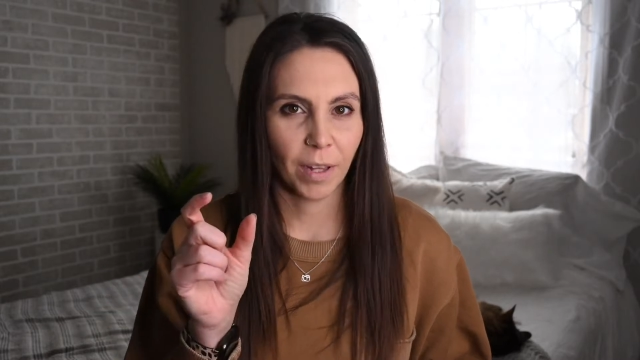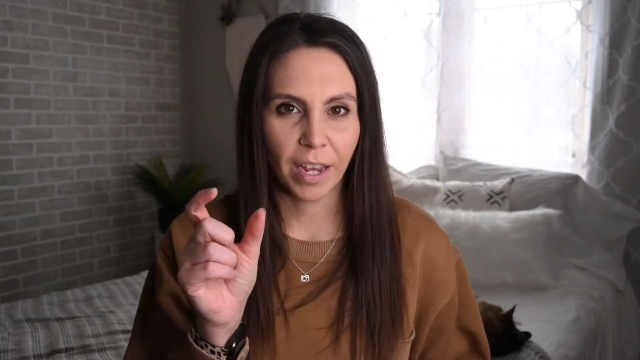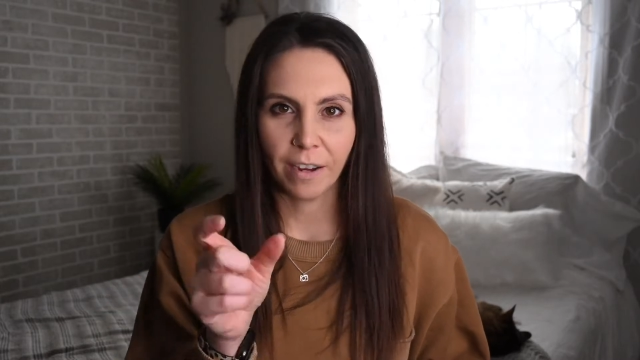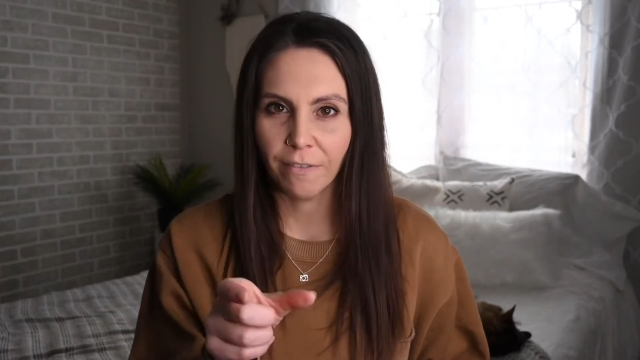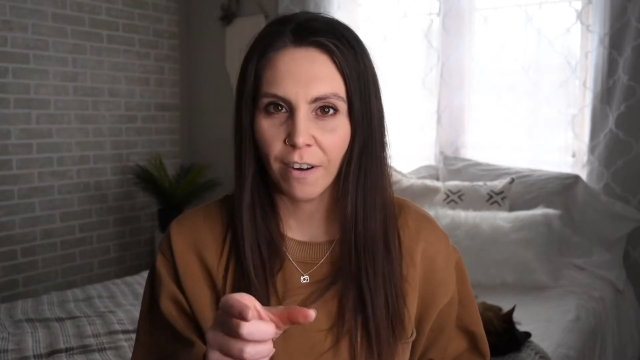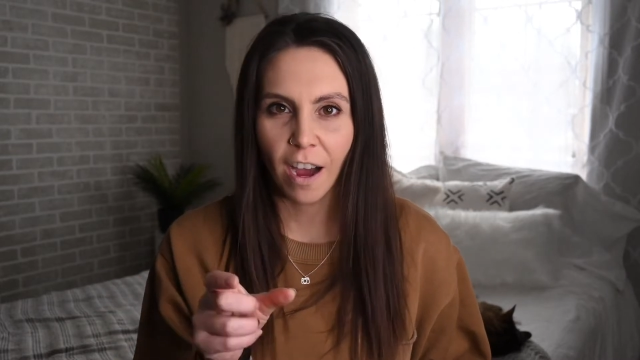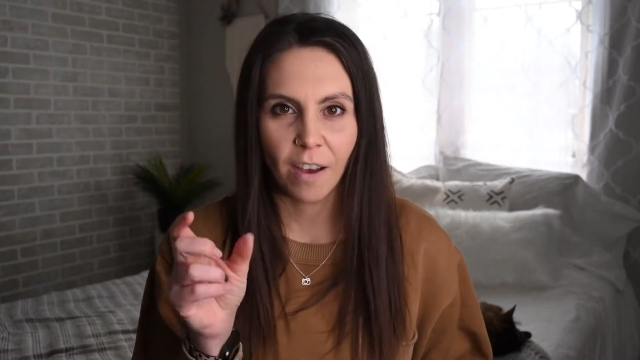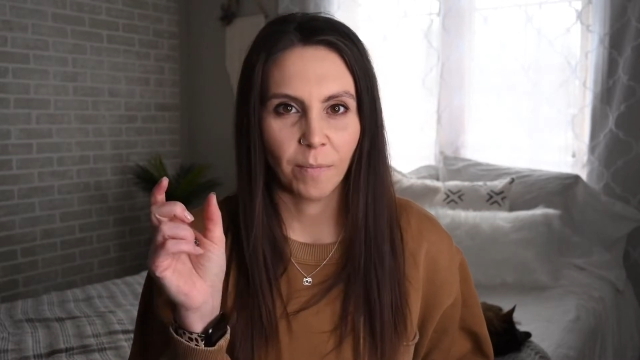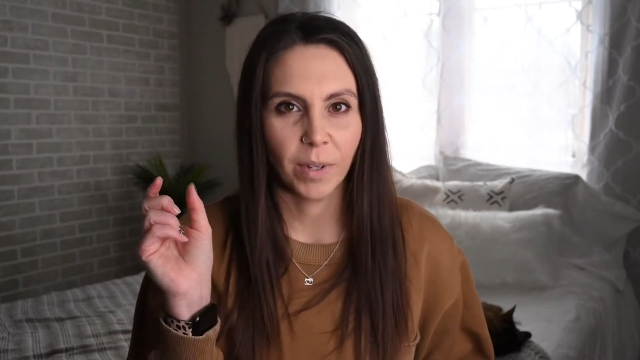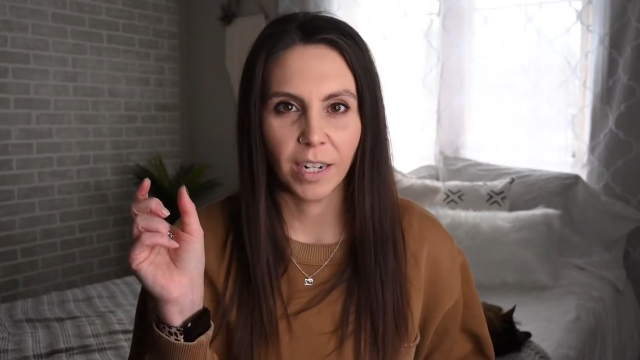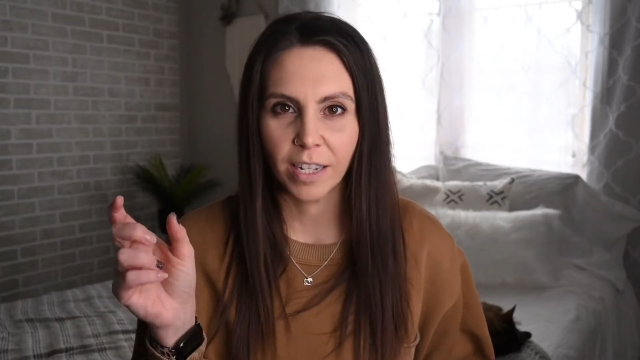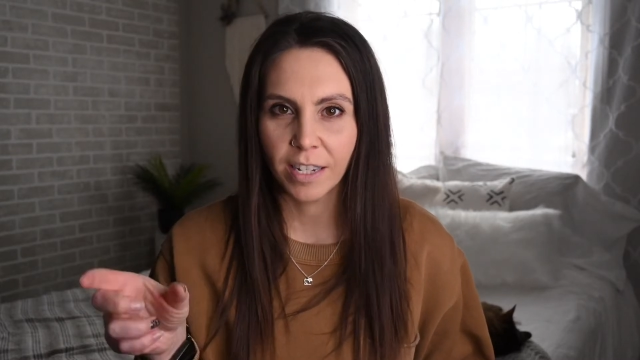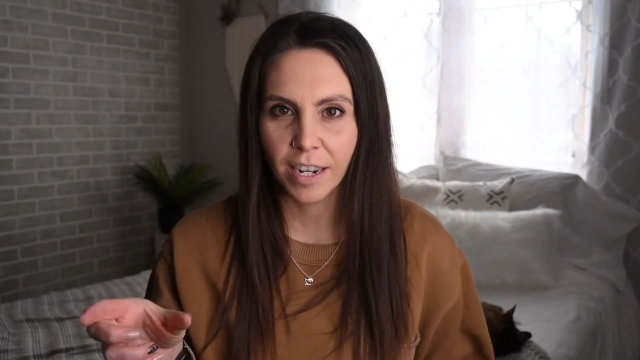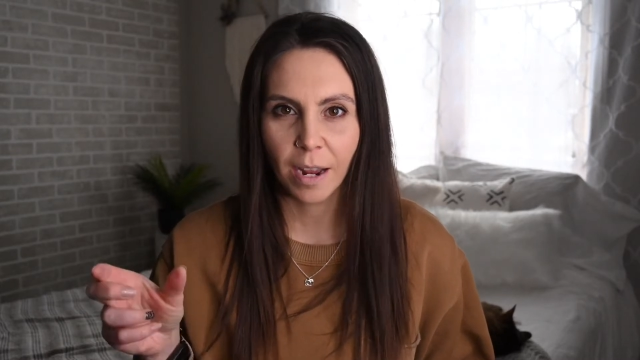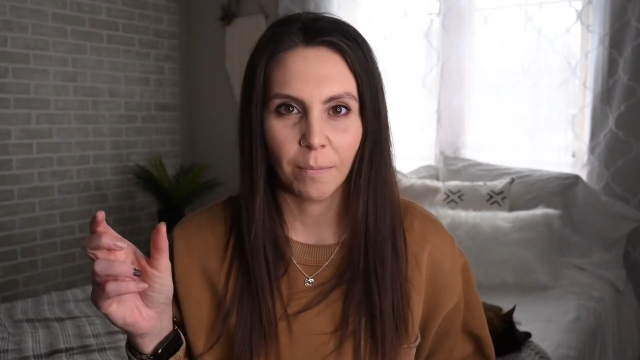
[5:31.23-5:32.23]
like 5
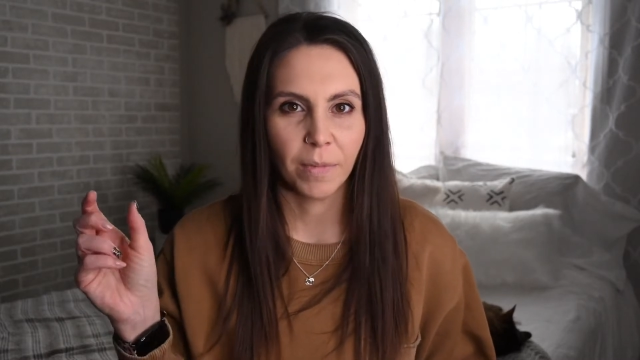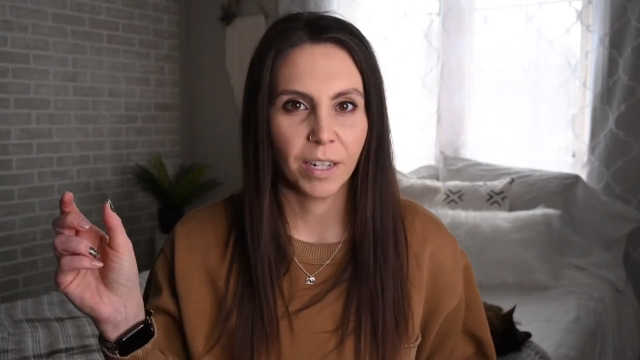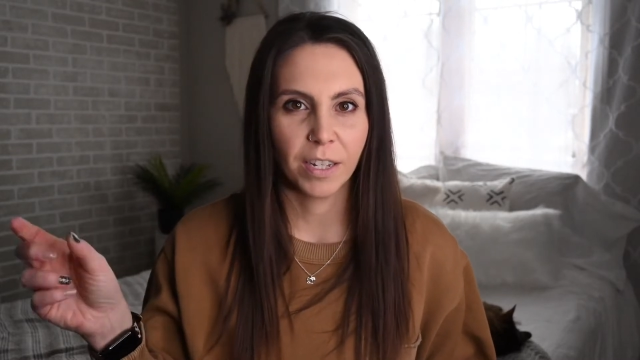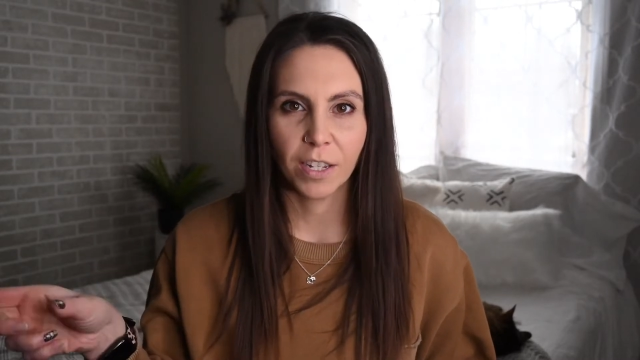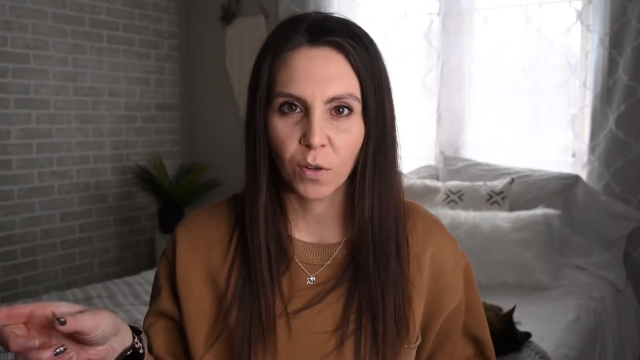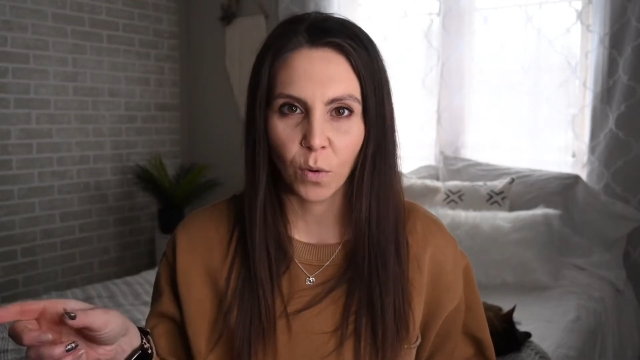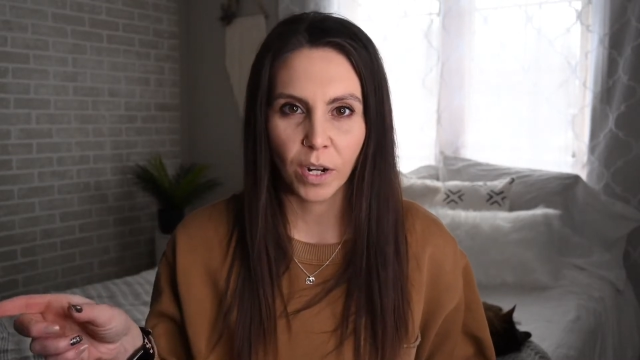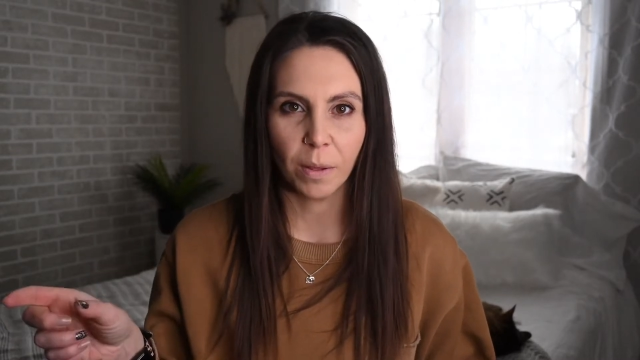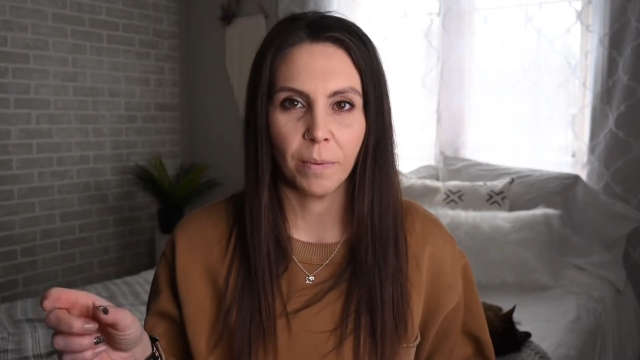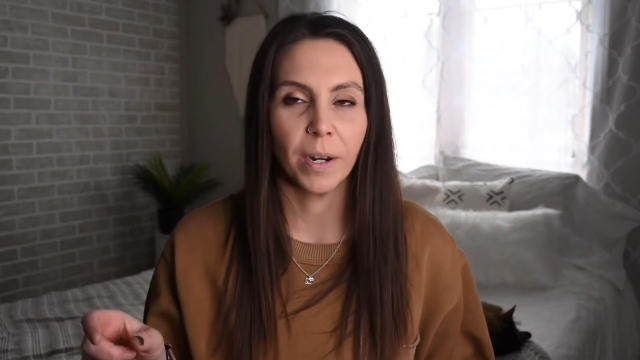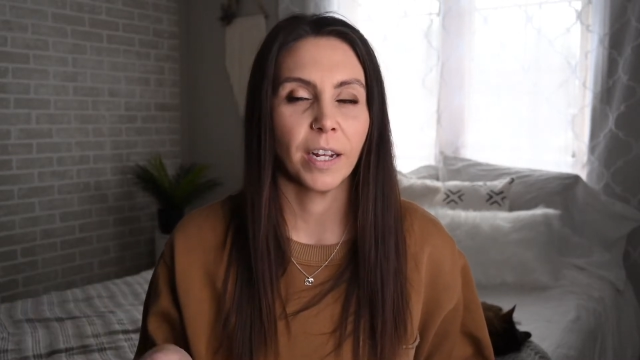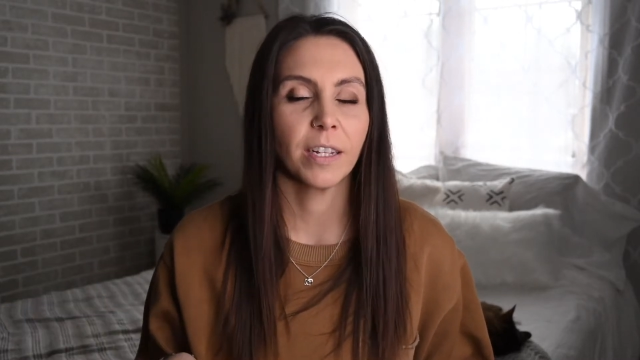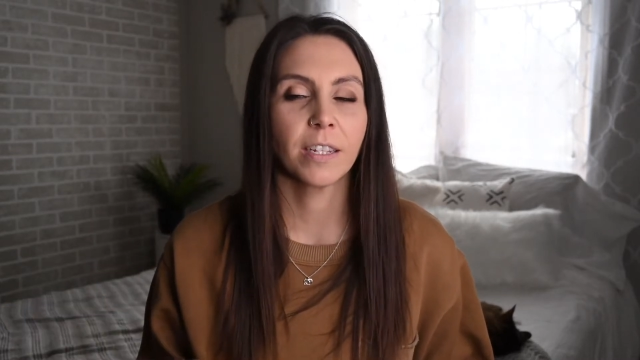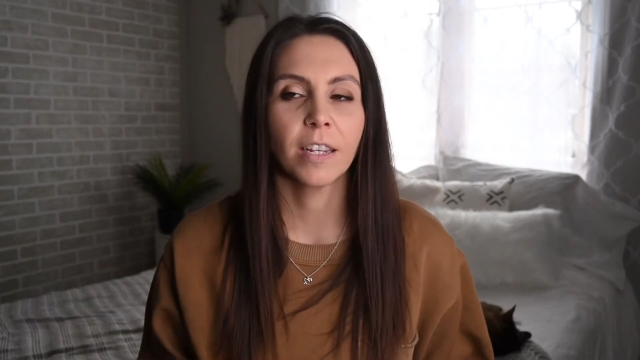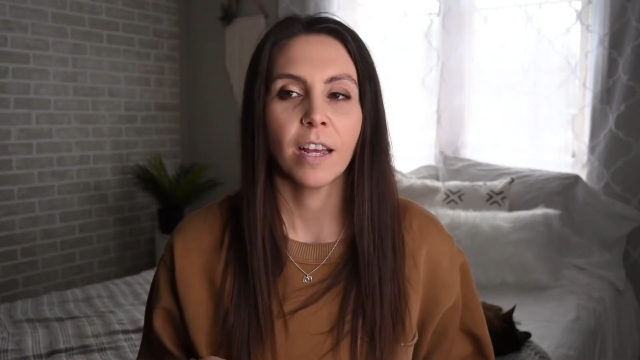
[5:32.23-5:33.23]
minutes, 10 minutes, 20
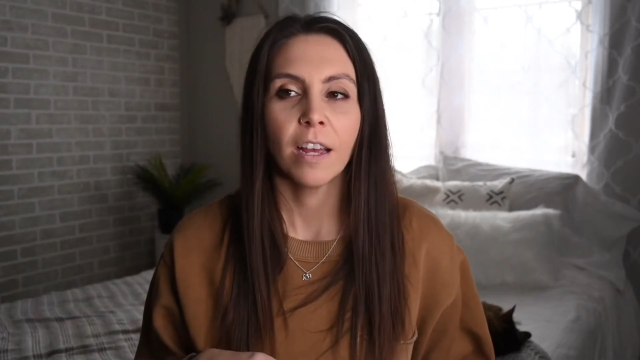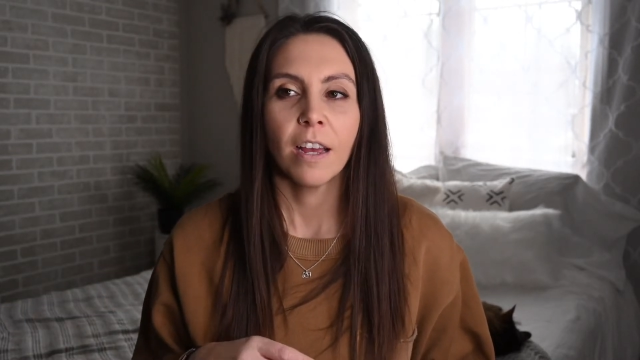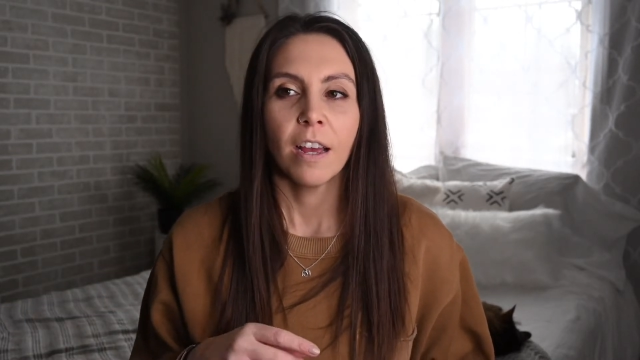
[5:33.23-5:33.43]
minutes.